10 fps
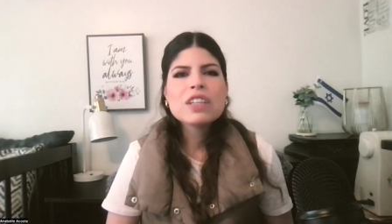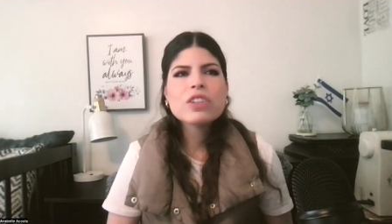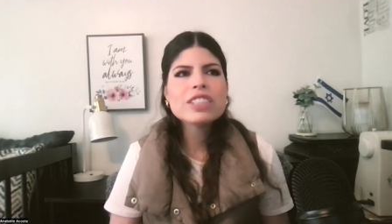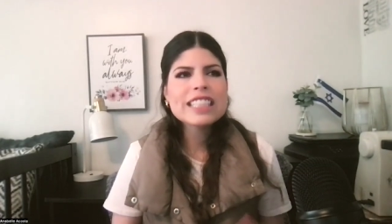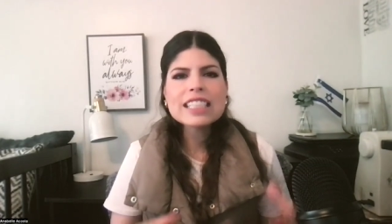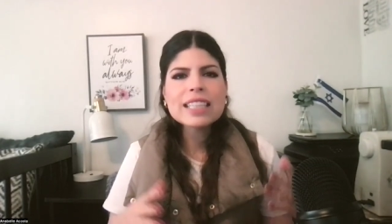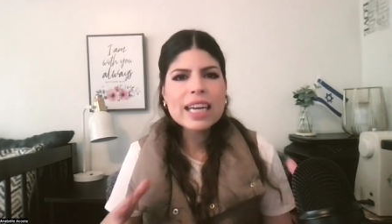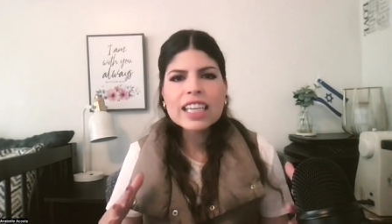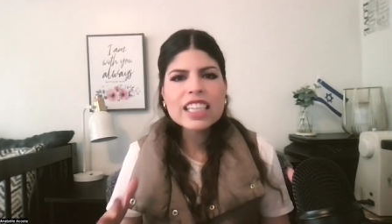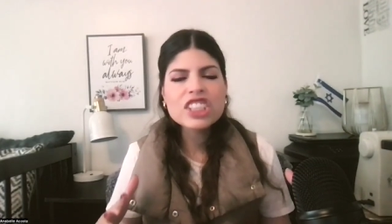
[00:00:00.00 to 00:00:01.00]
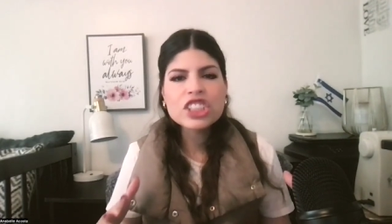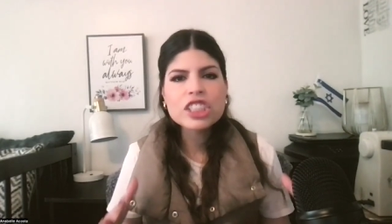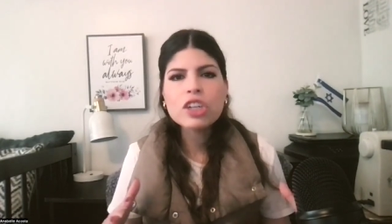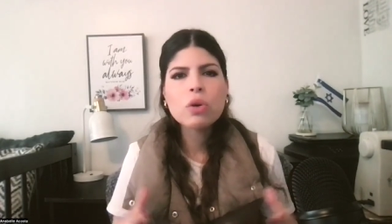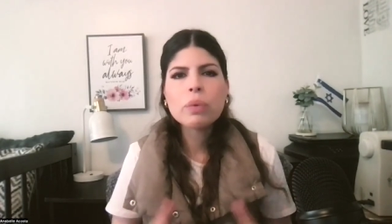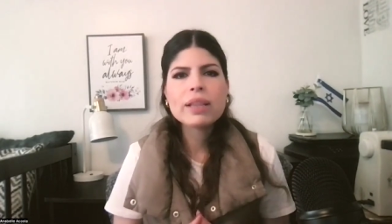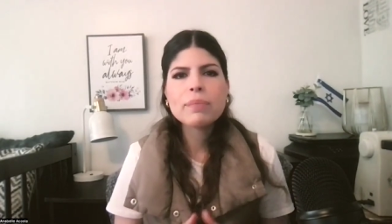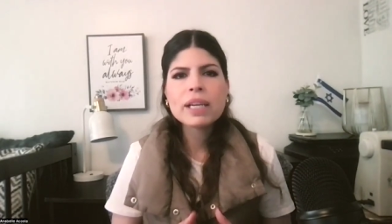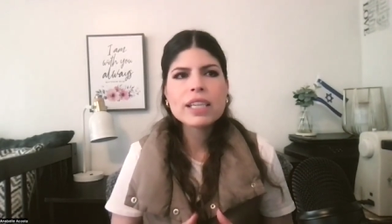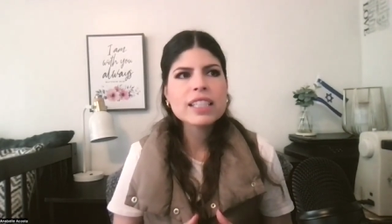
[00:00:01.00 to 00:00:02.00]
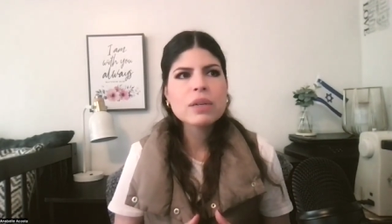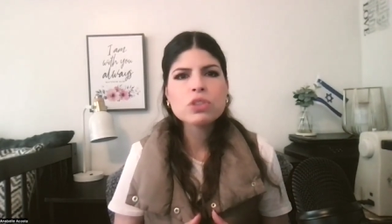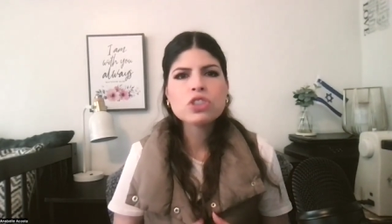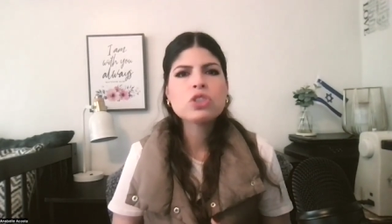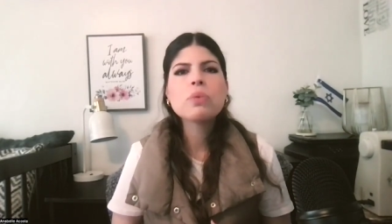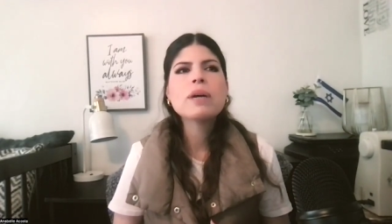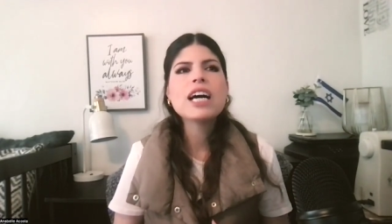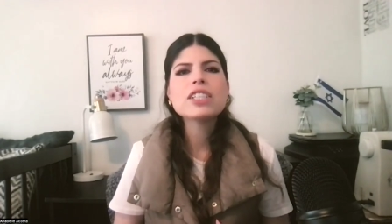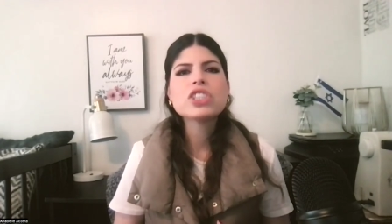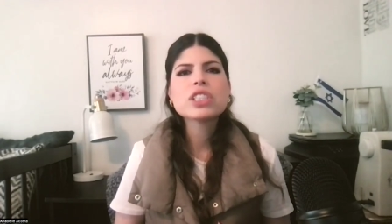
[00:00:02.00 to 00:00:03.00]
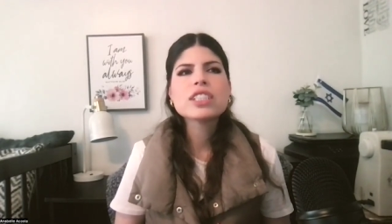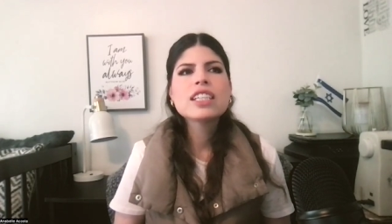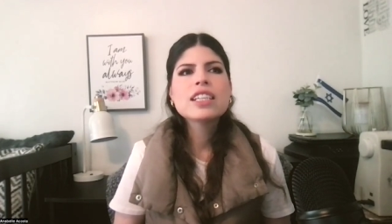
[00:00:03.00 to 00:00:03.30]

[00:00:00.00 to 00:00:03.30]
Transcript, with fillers: those things that I couldn't deal with because that was too much.